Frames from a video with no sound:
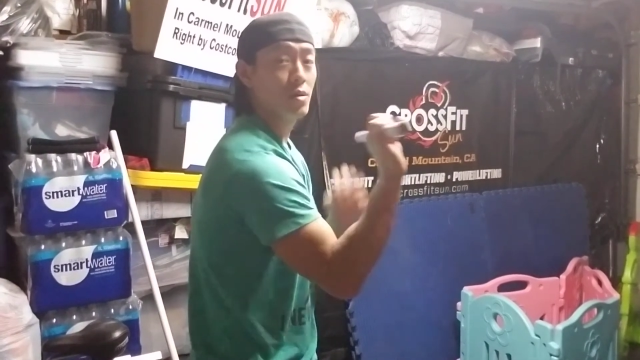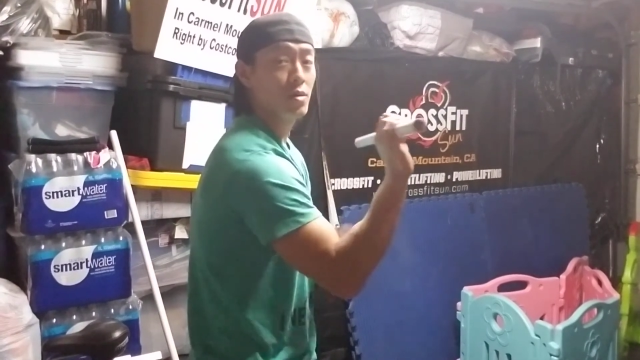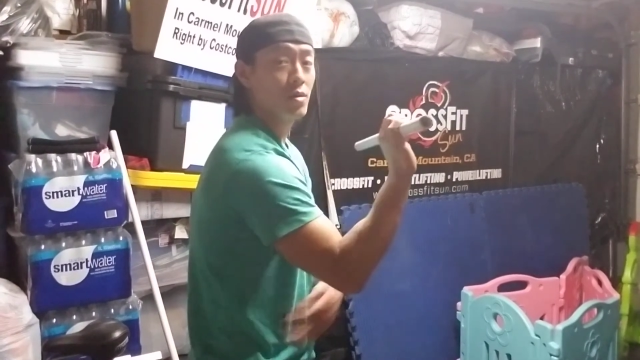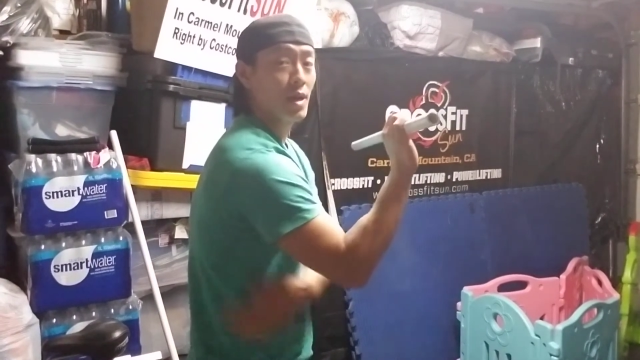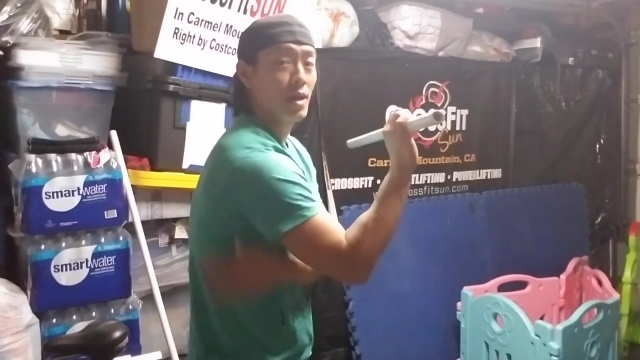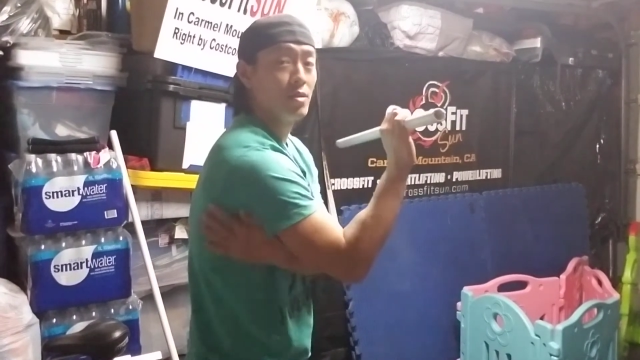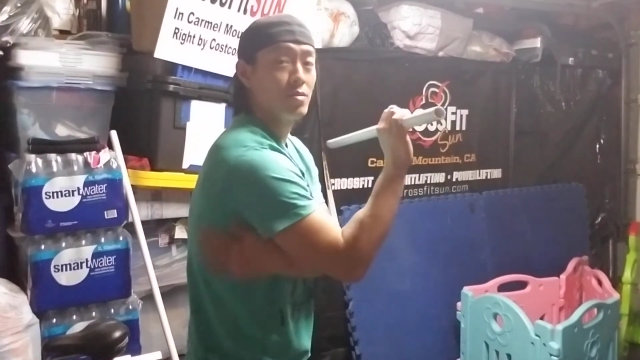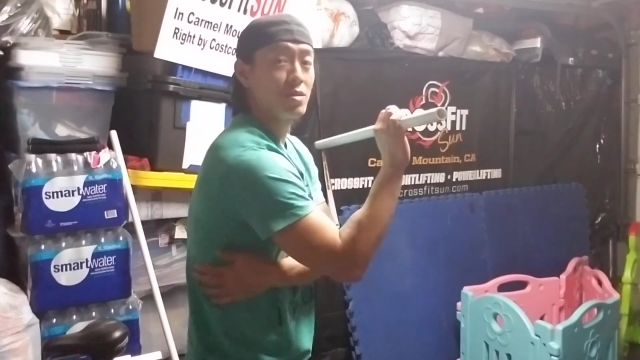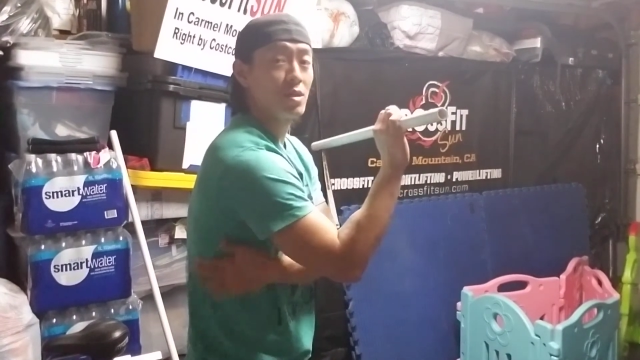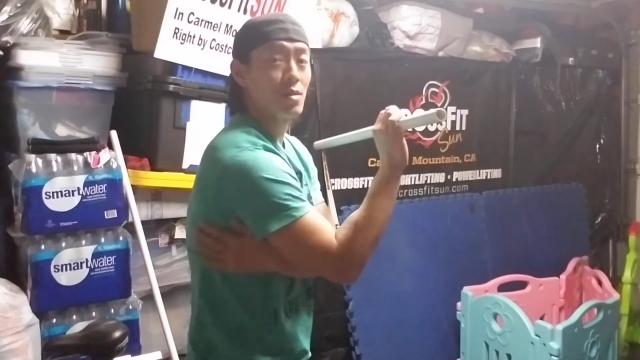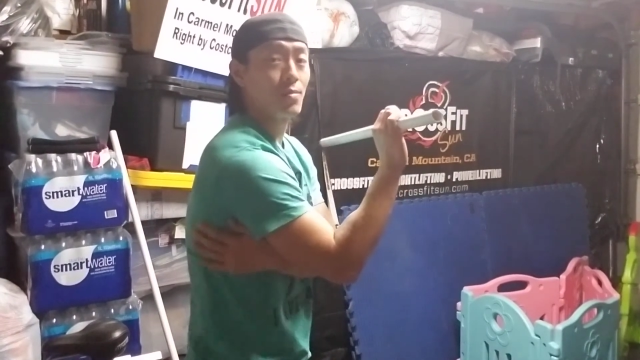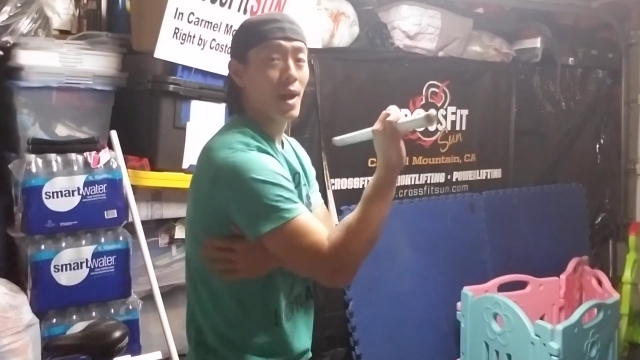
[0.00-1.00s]
you're not
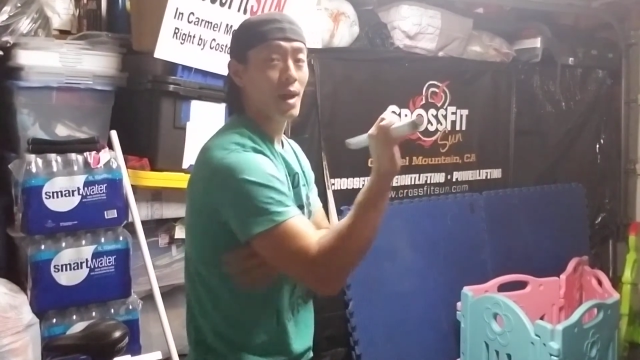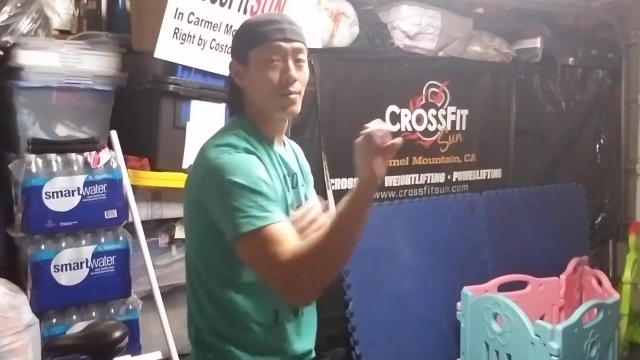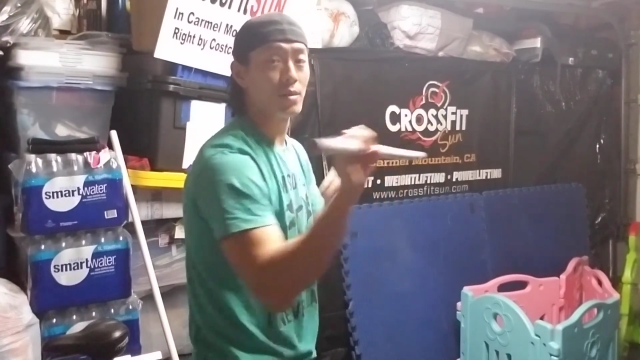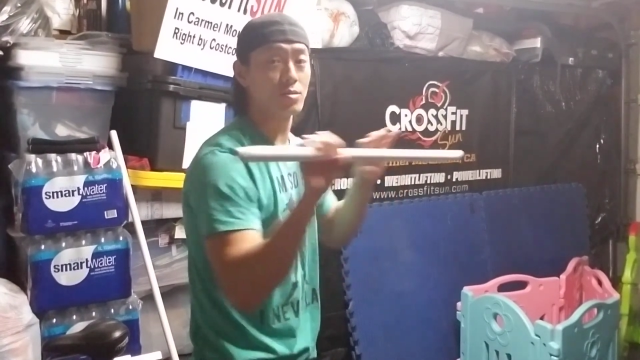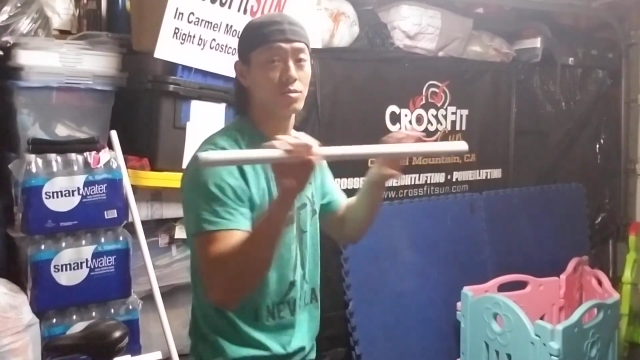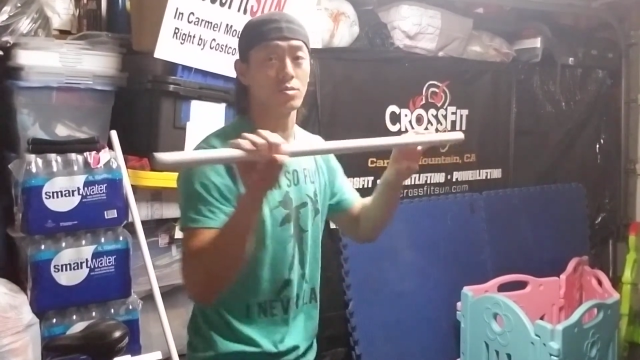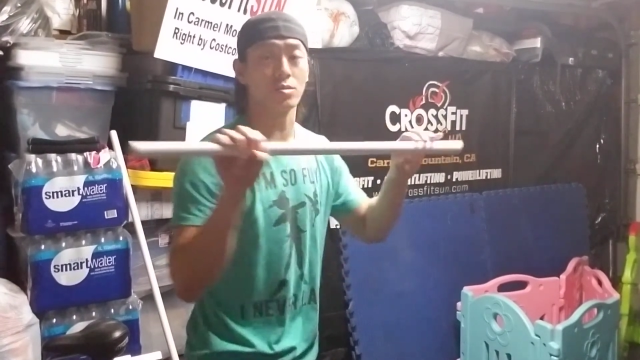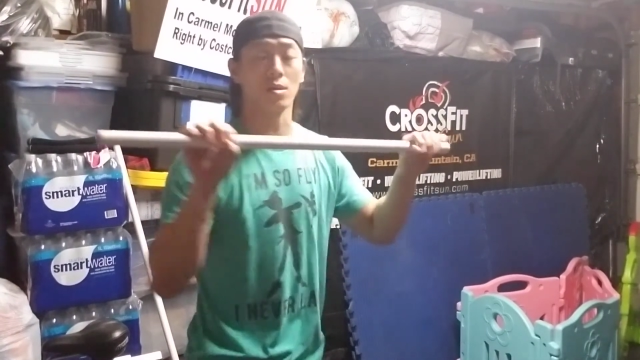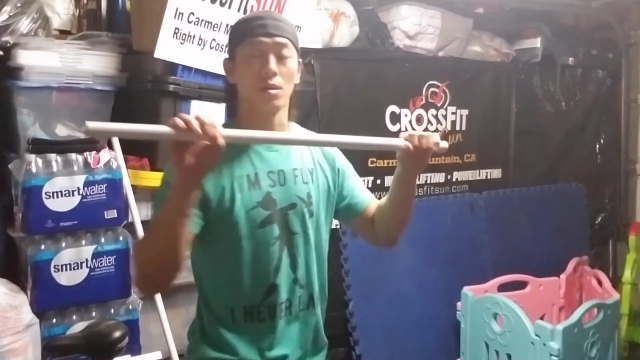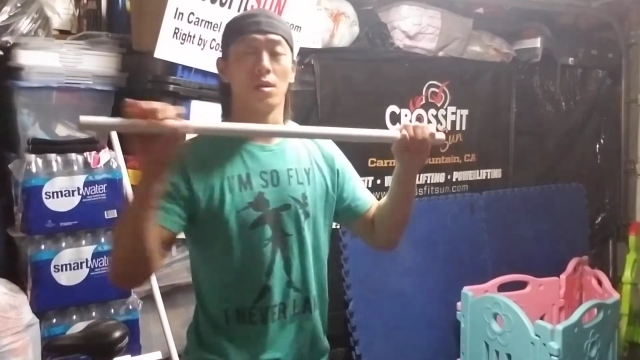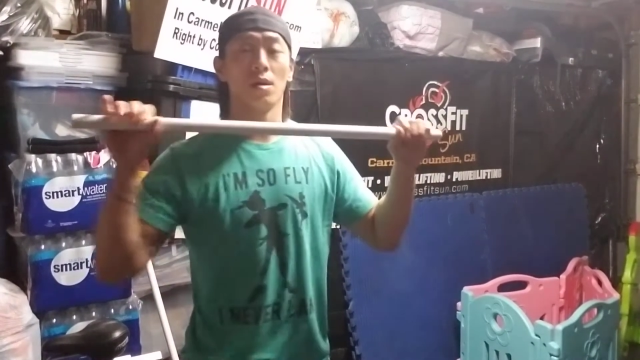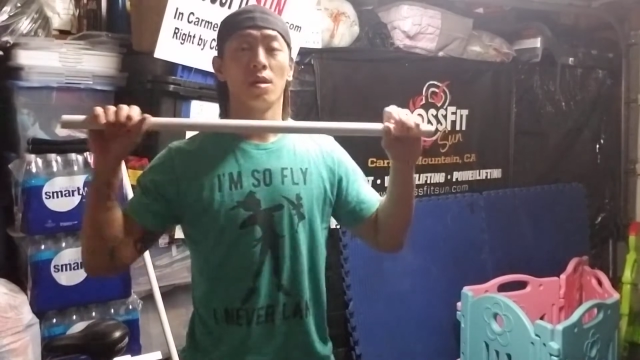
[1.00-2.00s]
using the back muscles.
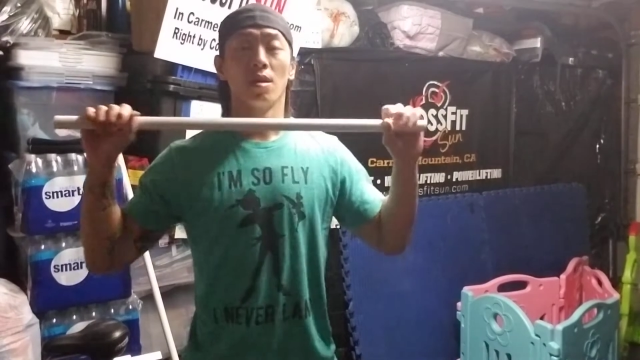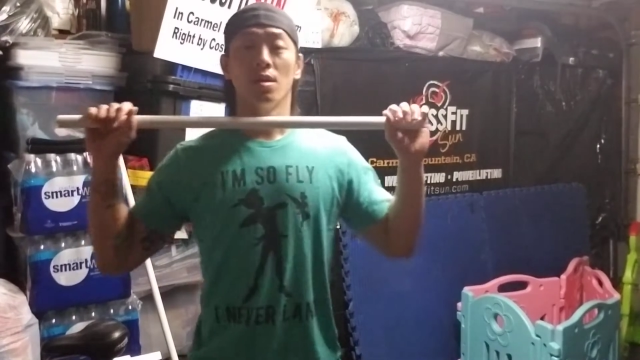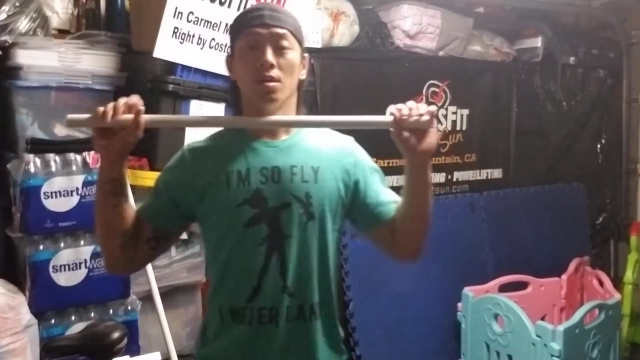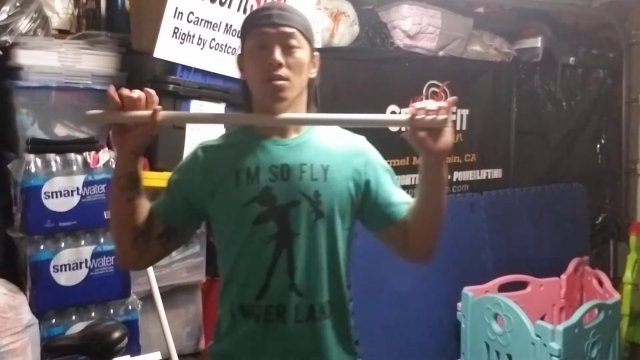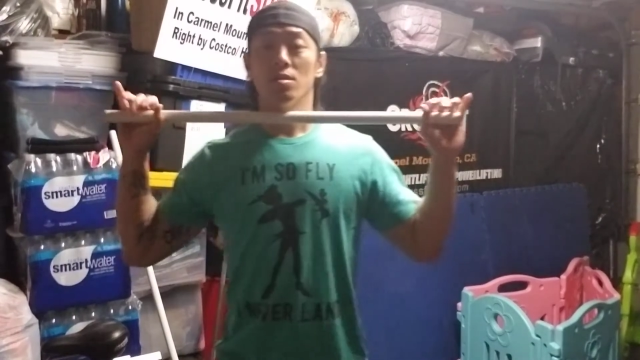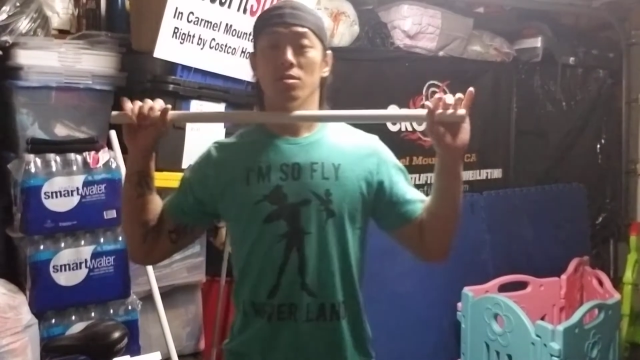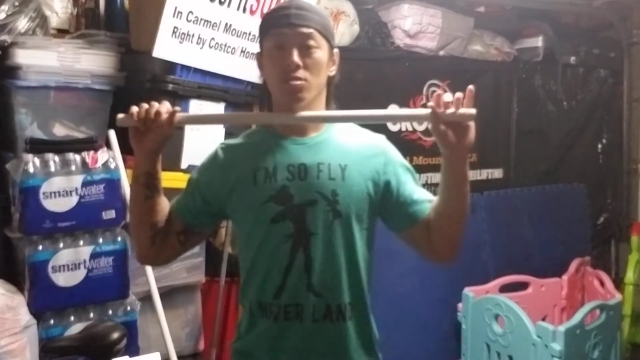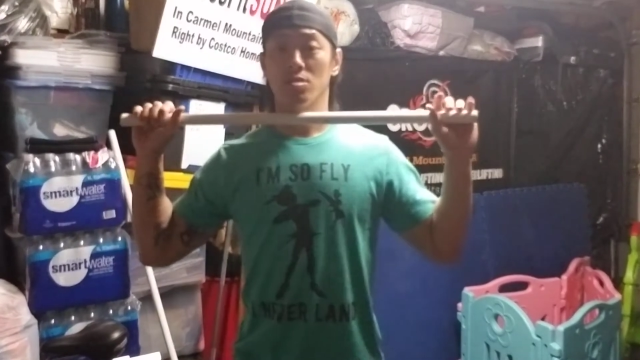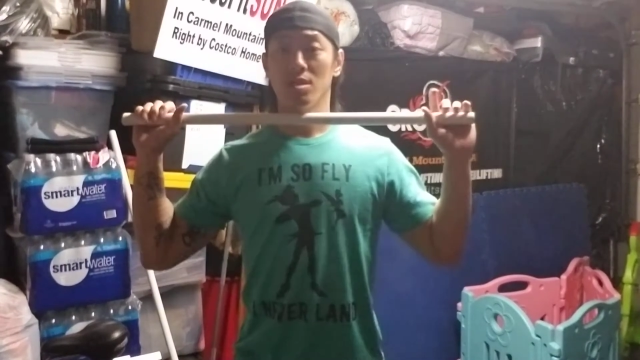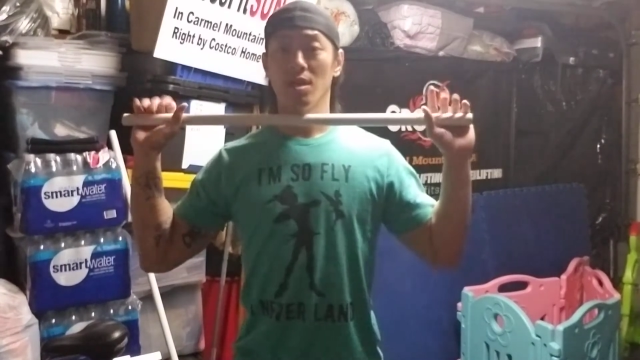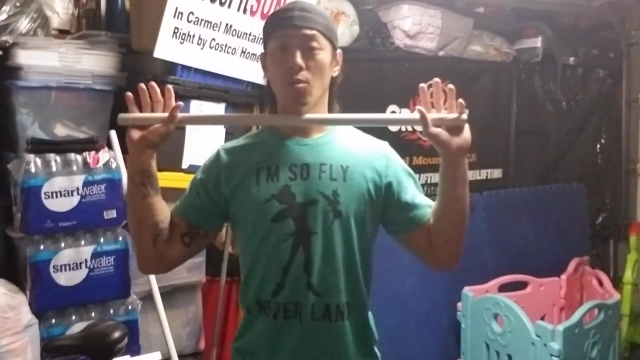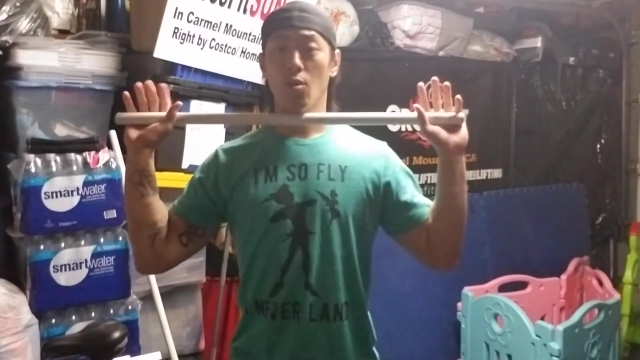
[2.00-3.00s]
So
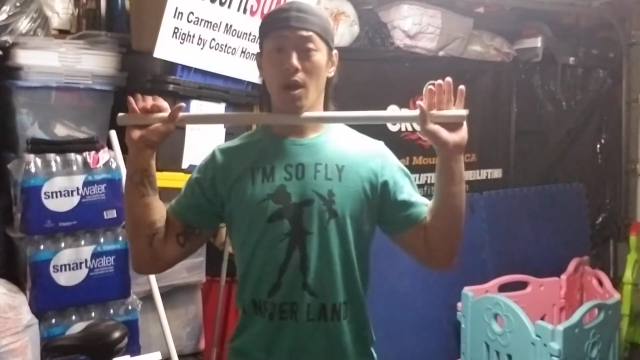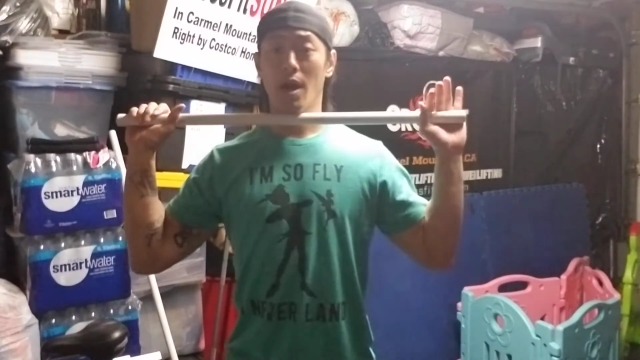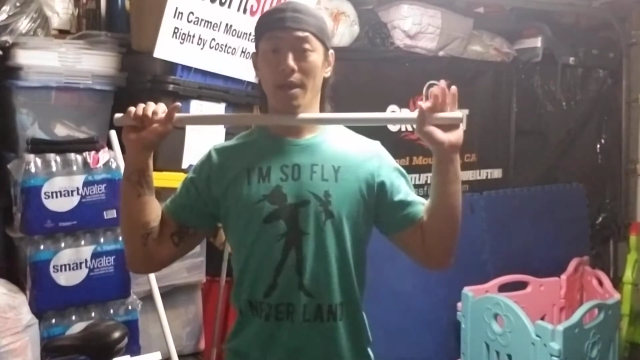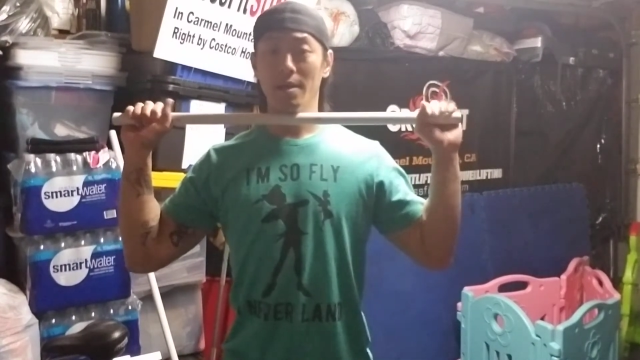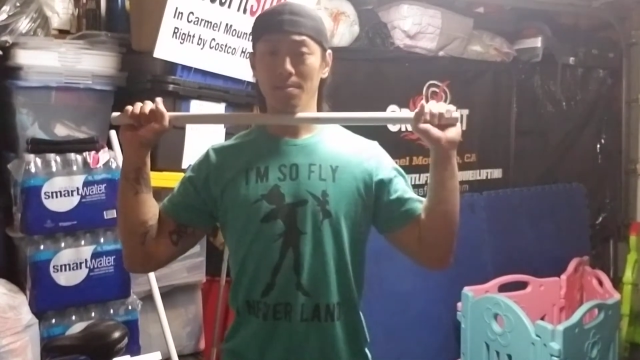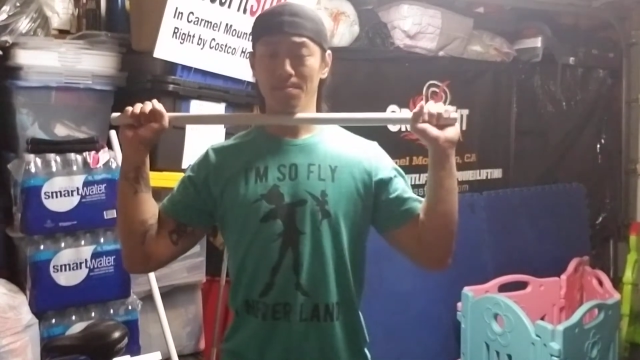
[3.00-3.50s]
stay wide.